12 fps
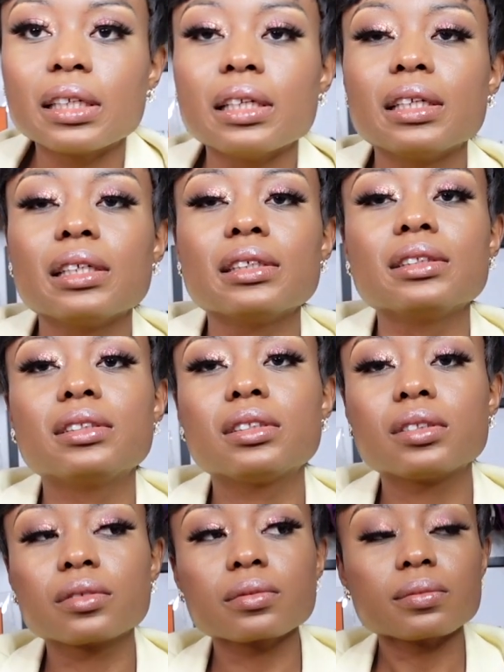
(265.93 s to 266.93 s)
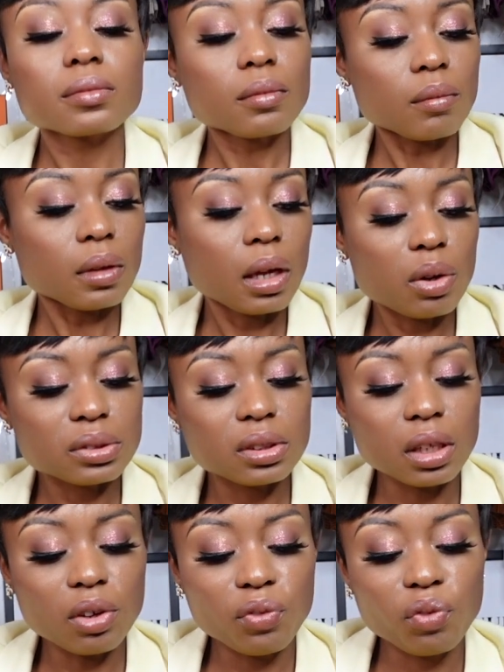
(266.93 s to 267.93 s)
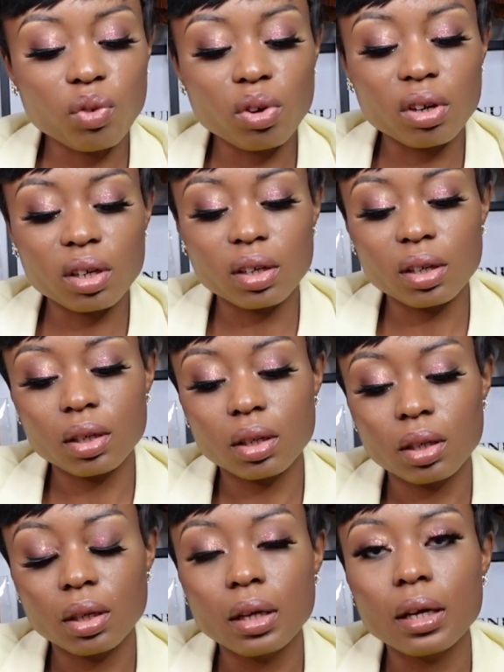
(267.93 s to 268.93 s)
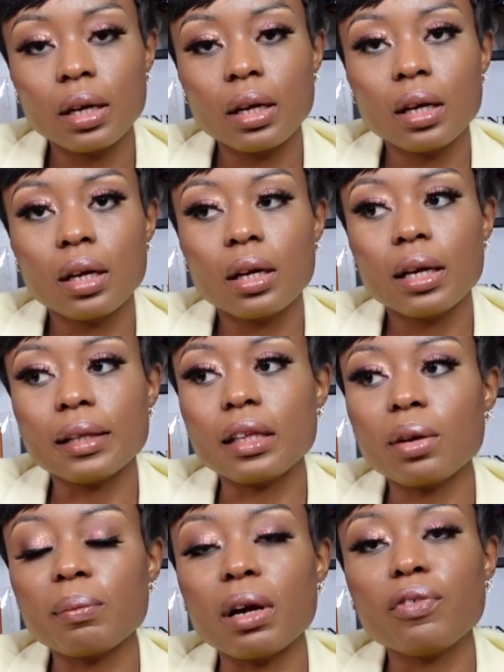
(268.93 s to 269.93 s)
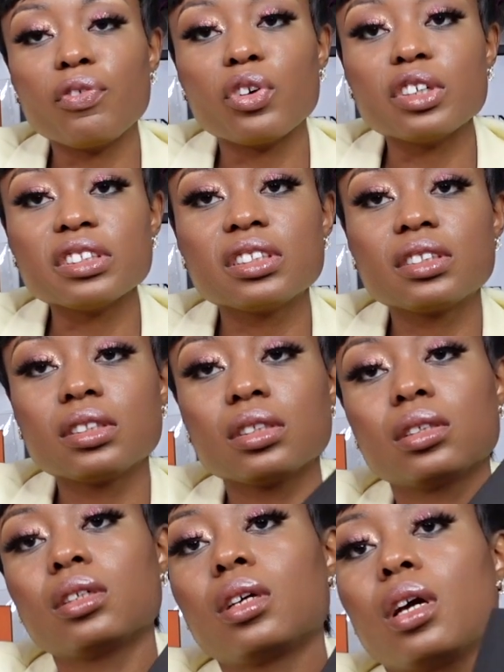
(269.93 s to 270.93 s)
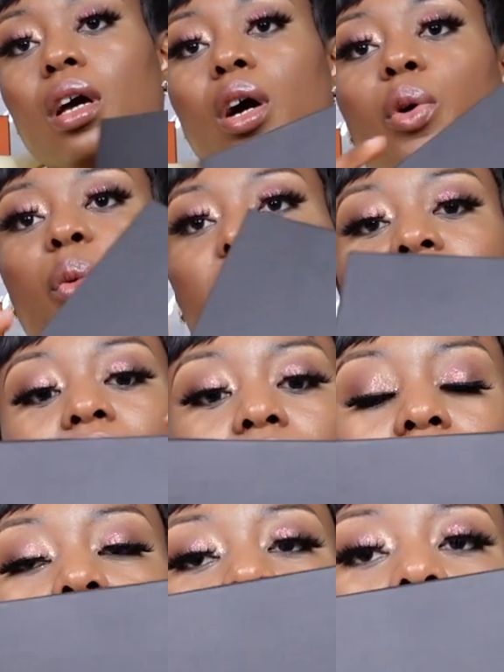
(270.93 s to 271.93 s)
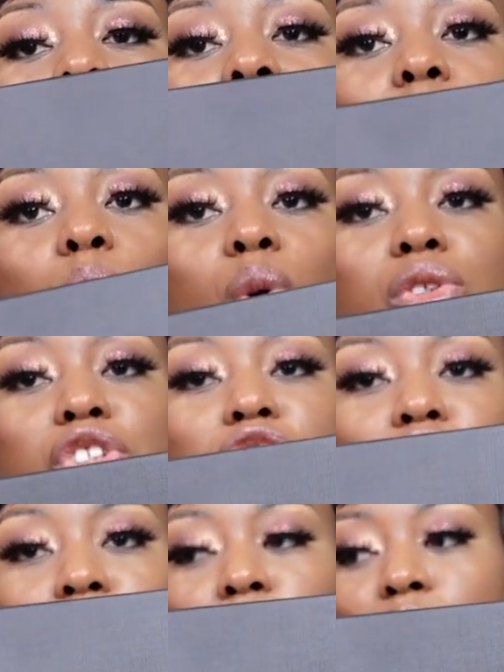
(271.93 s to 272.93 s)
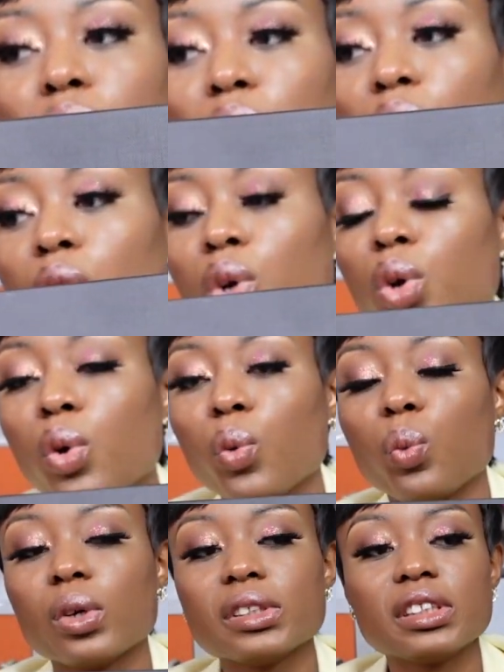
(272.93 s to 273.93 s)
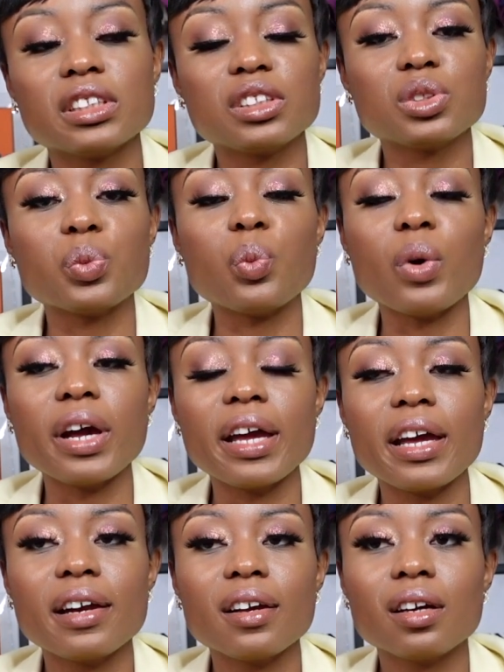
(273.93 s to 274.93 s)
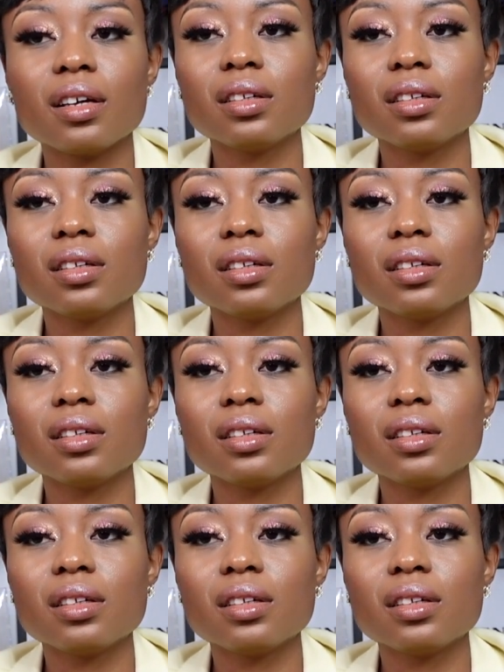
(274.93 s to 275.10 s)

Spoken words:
is, I was looking for, I think my first awake mode shoe was this red